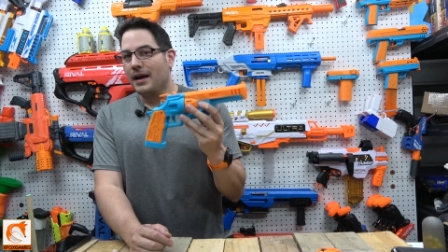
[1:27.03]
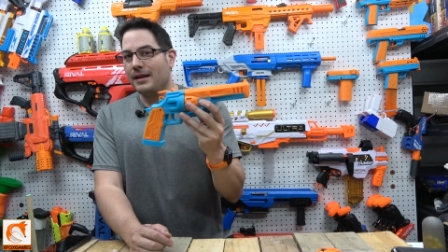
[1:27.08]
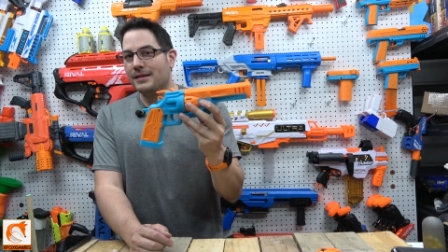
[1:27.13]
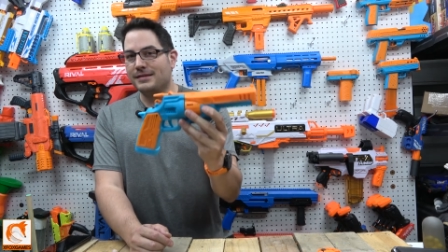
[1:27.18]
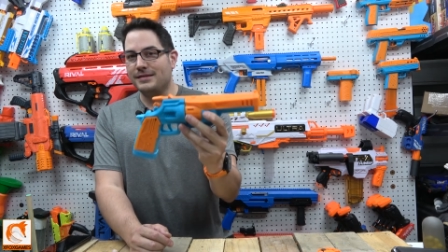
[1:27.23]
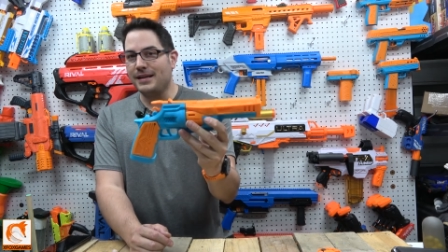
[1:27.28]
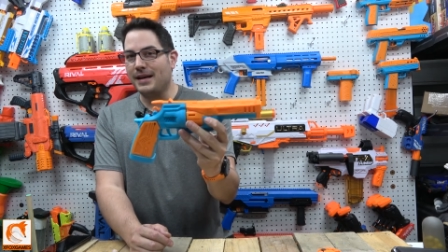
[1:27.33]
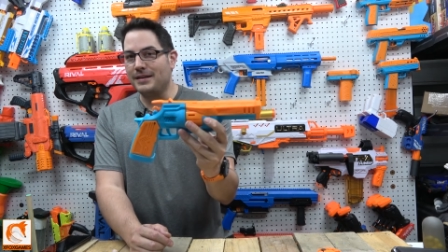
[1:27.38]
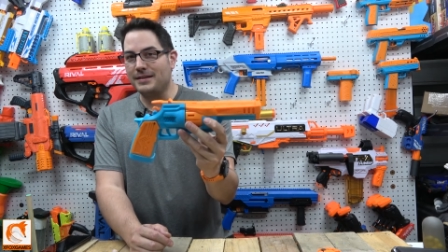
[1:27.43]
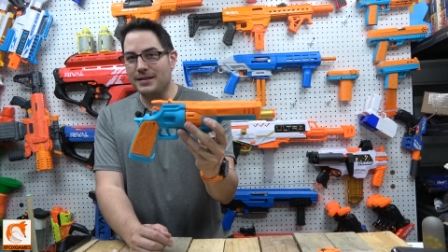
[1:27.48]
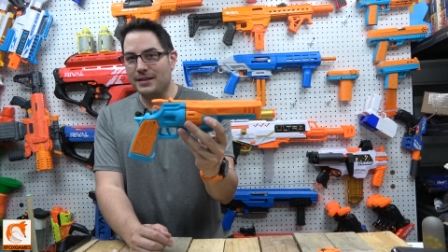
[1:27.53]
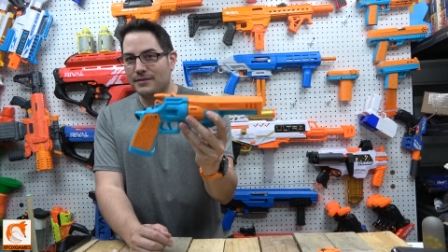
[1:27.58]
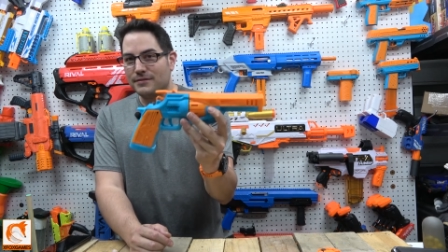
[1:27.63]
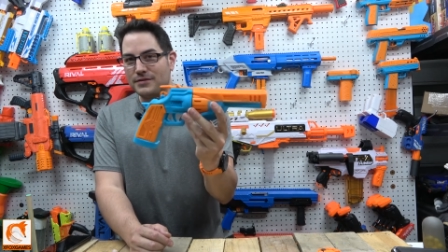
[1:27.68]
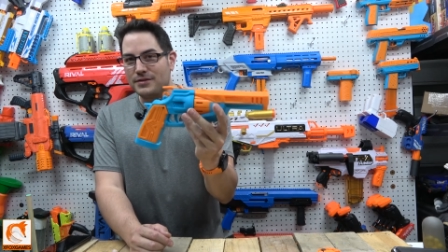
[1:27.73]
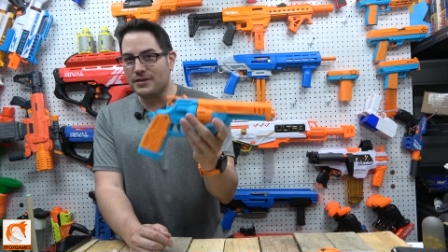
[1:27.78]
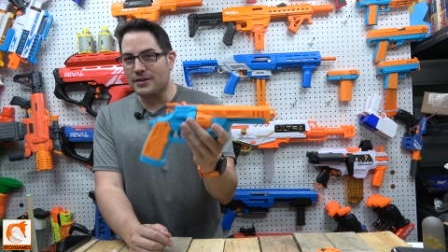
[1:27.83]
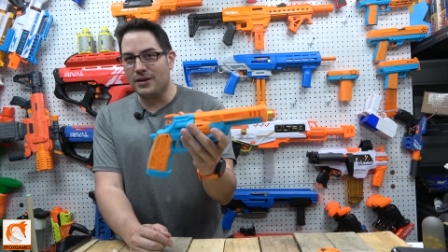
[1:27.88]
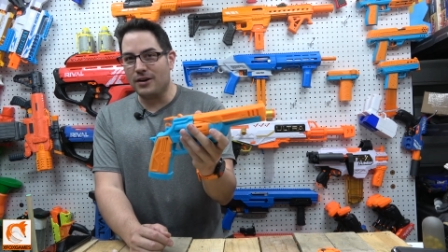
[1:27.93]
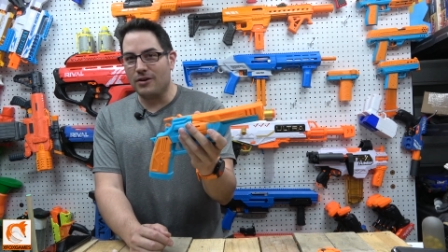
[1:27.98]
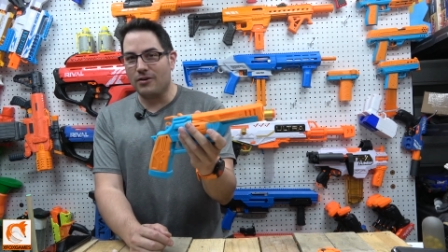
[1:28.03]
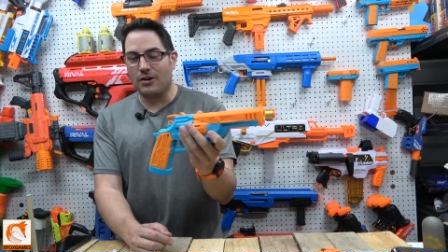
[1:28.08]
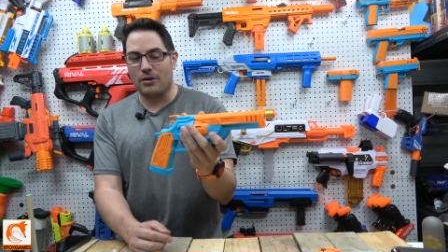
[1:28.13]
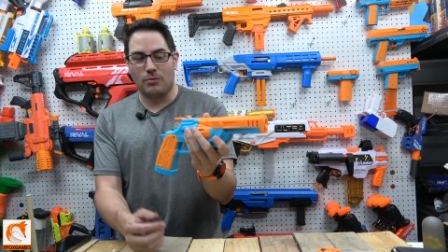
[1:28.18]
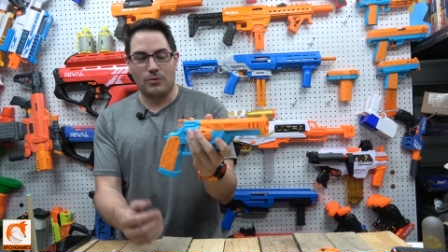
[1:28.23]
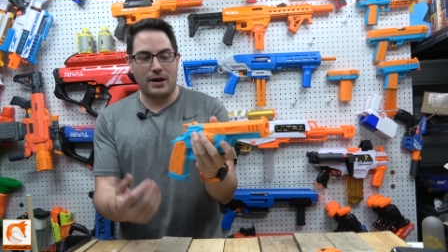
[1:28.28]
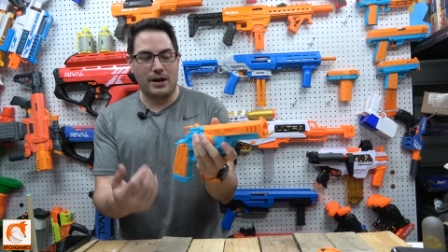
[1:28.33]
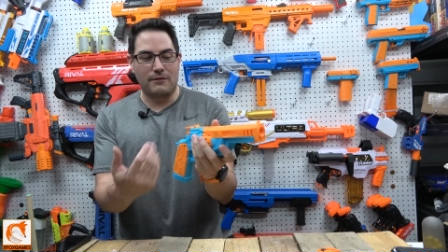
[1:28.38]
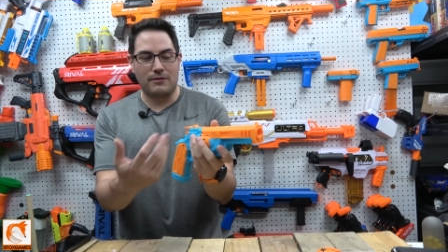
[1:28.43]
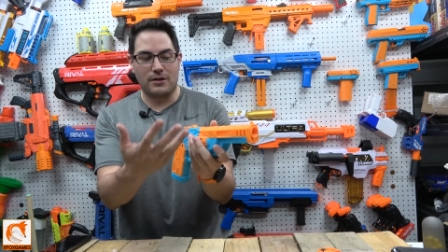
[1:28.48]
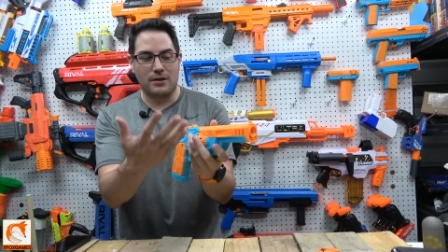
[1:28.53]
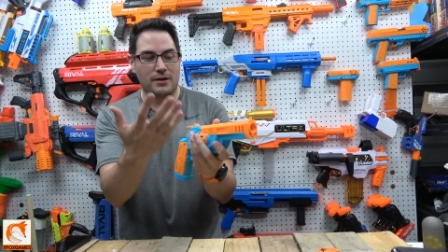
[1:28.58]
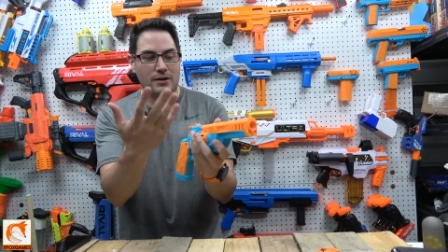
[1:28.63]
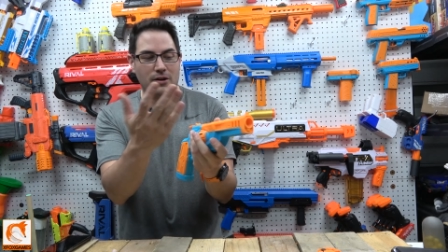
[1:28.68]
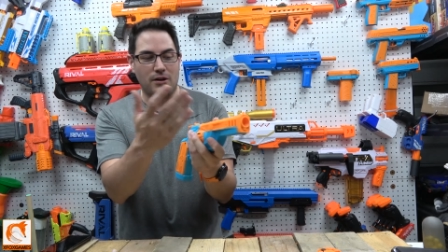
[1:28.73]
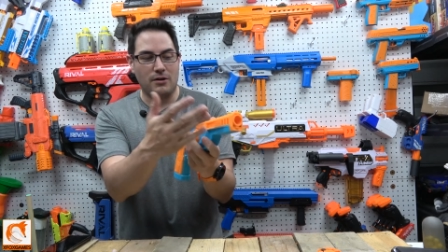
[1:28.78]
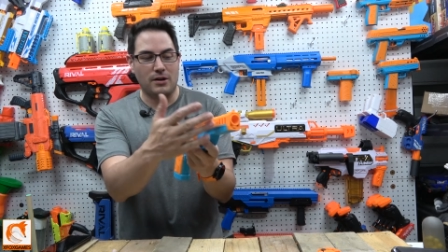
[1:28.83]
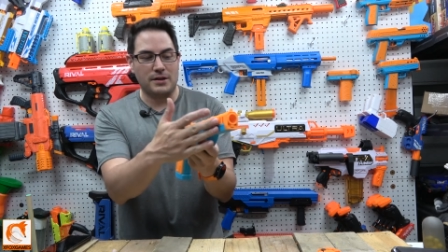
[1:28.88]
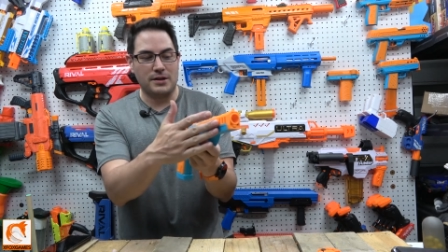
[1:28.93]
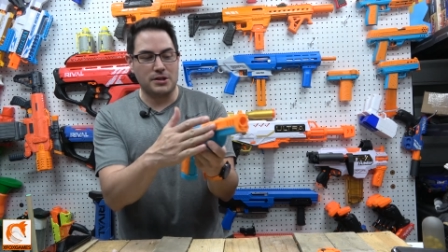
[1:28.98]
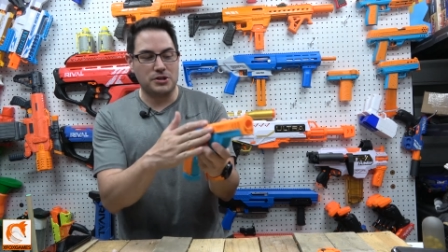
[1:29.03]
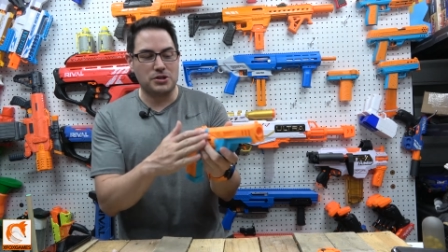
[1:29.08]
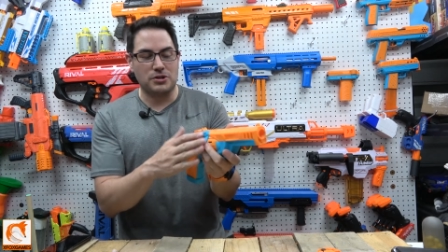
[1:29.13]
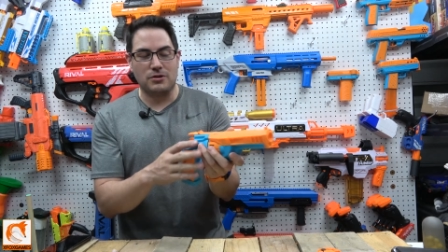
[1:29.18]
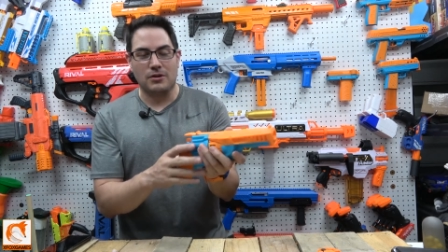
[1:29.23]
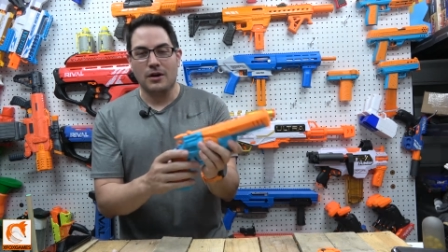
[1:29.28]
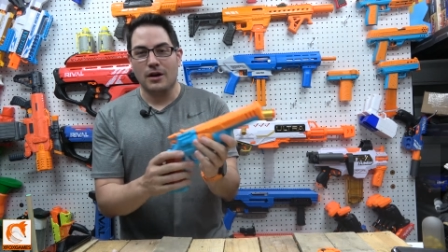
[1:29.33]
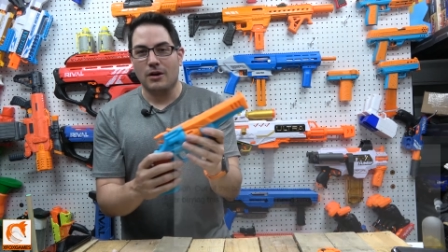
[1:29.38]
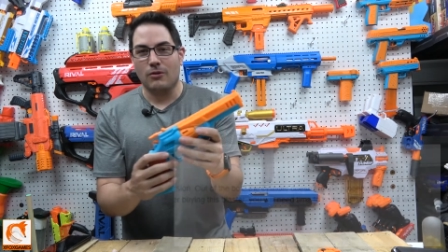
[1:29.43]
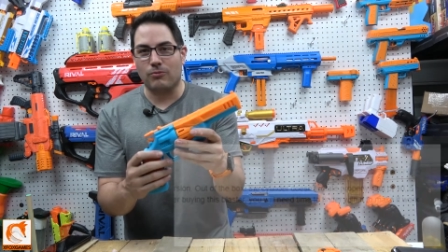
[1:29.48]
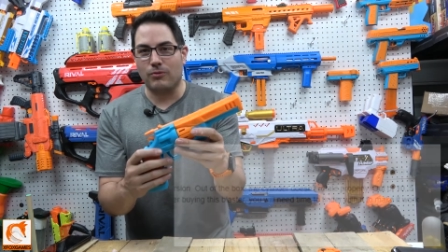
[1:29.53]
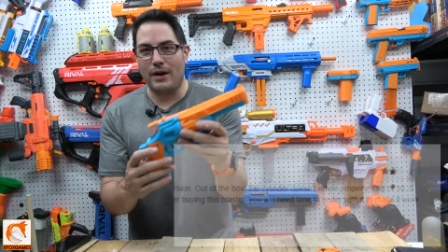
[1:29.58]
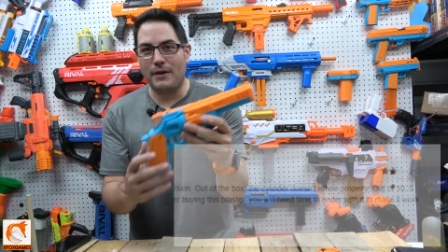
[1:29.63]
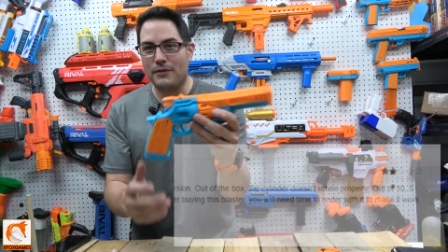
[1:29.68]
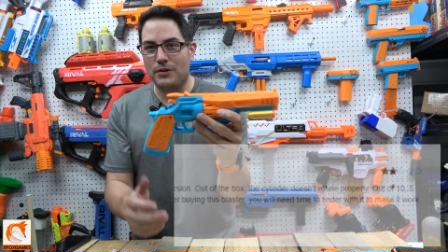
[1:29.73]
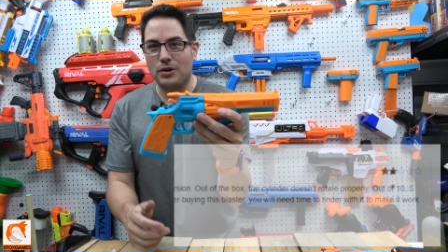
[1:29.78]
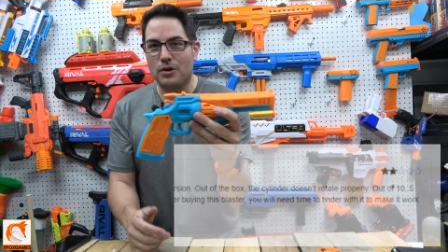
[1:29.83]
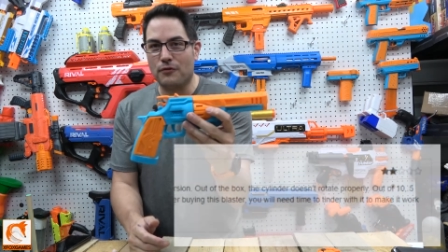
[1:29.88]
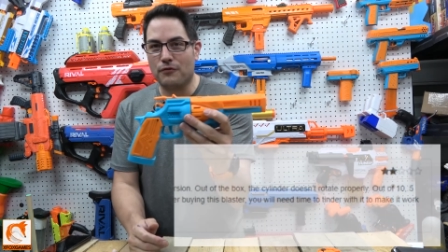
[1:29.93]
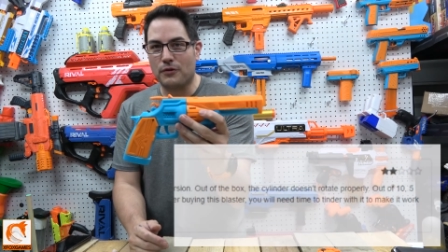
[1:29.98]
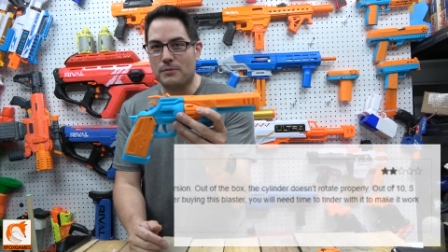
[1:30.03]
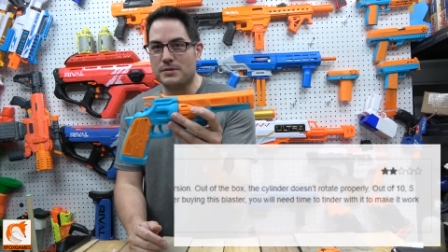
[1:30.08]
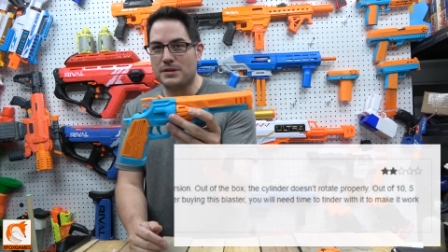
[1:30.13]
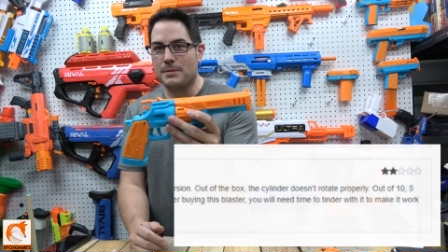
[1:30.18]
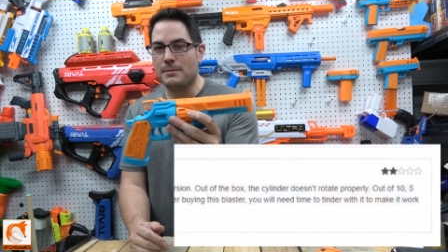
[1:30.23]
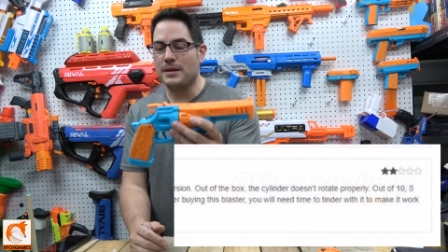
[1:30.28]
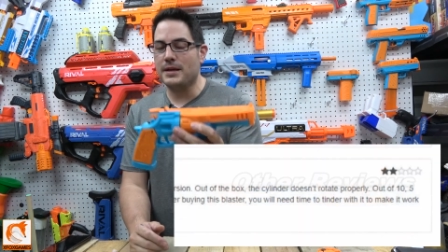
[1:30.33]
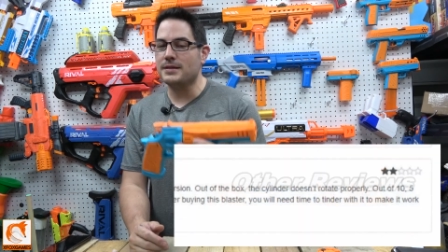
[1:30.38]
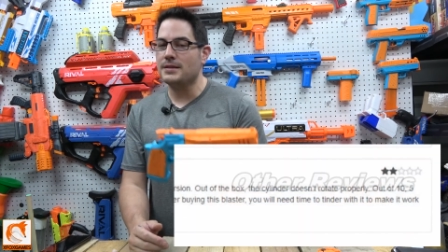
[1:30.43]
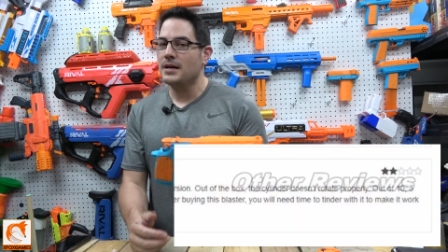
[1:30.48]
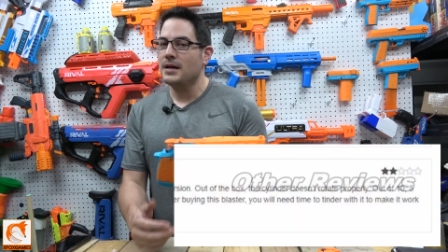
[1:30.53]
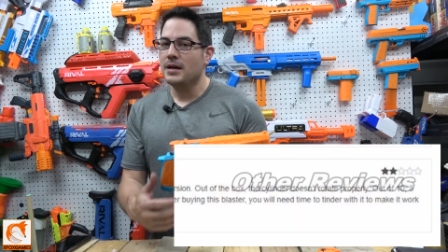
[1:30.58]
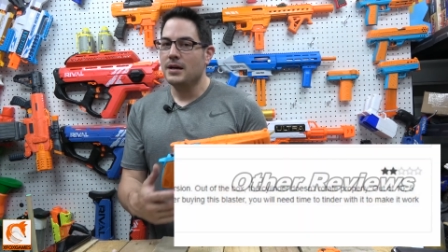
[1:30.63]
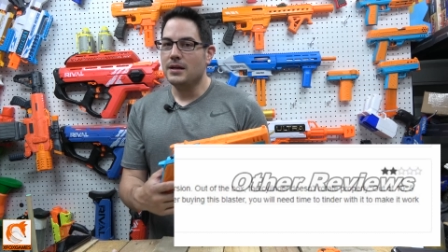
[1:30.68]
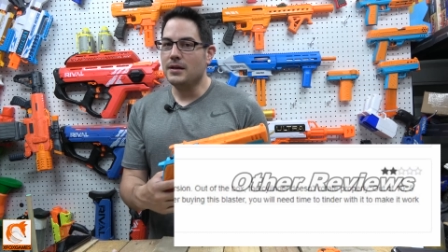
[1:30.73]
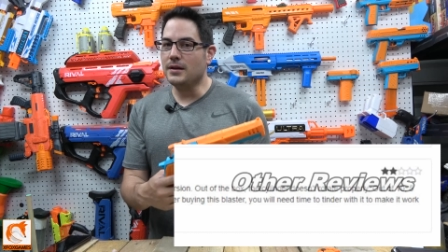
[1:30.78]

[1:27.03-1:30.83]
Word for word: incentives, you know, or whatever, you know, additional revenue from some of these,